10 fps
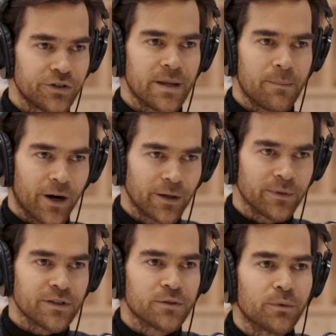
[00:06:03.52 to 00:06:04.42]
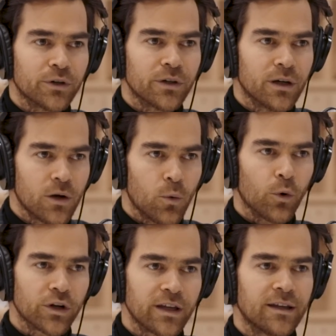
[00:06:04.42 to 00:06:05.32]
departments were
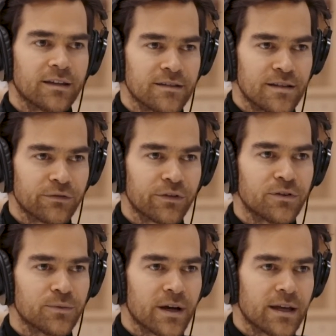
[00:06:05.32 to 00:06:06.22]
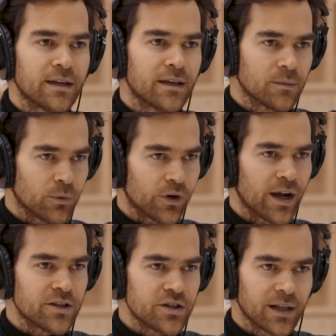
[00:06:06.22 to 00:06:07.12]
working in a different way, in a more
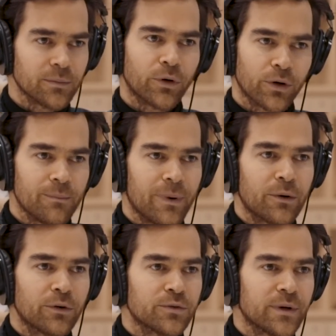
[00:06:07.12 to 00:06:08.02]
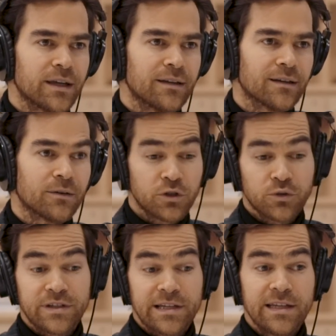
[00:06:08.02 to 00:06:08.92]
agile, more empowered way, which
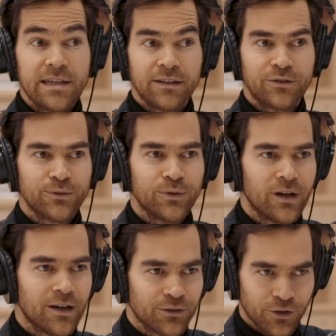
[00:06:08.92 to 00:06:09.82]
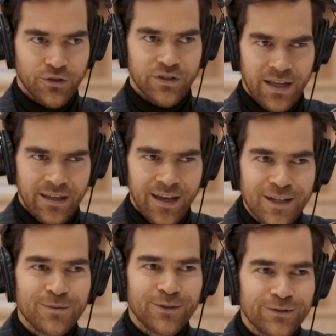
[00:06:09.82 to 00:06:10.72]
was leading to not just
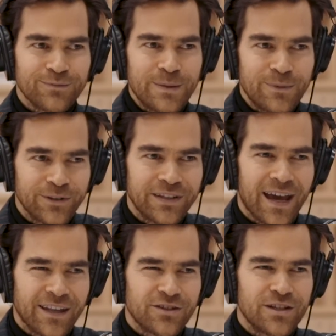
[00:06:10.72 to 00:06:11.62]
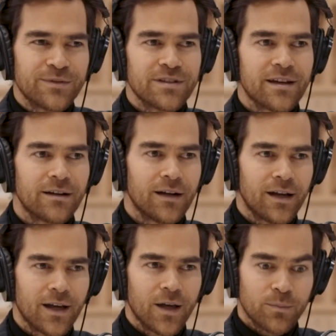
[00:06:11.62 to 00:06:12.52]
engagement of people, the energy was there,
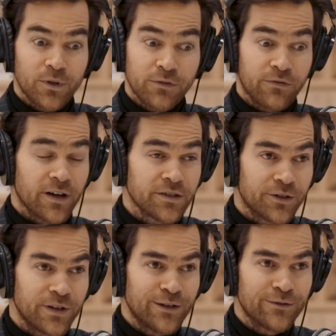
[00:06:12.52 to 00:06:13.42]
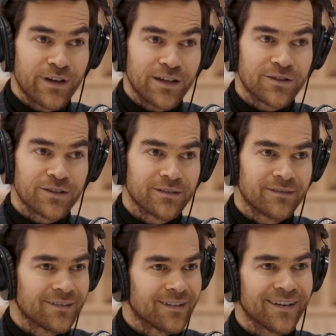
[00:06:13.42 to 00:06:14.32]
but faster innovation.
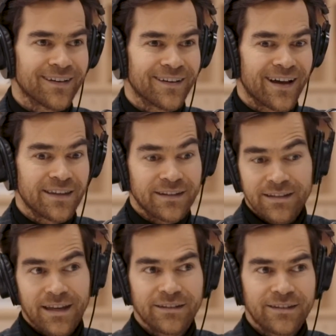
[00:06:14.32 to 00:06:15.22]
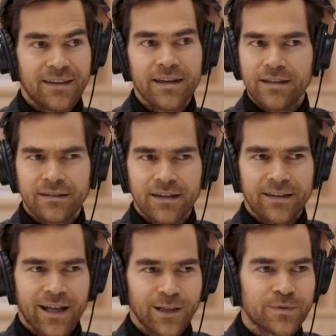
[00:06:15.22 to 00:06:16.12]
And in the end of the day, it
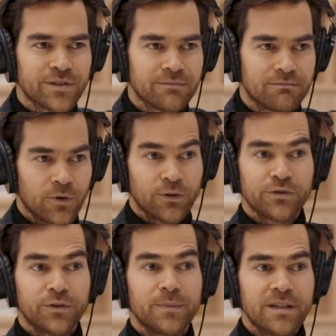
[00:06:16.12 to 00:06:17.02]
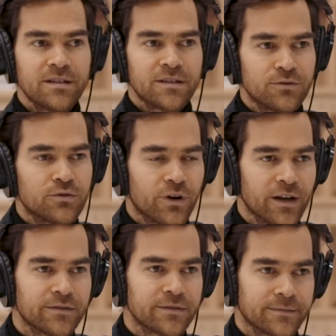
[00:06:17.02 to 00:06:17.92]
helps also the business to thrive.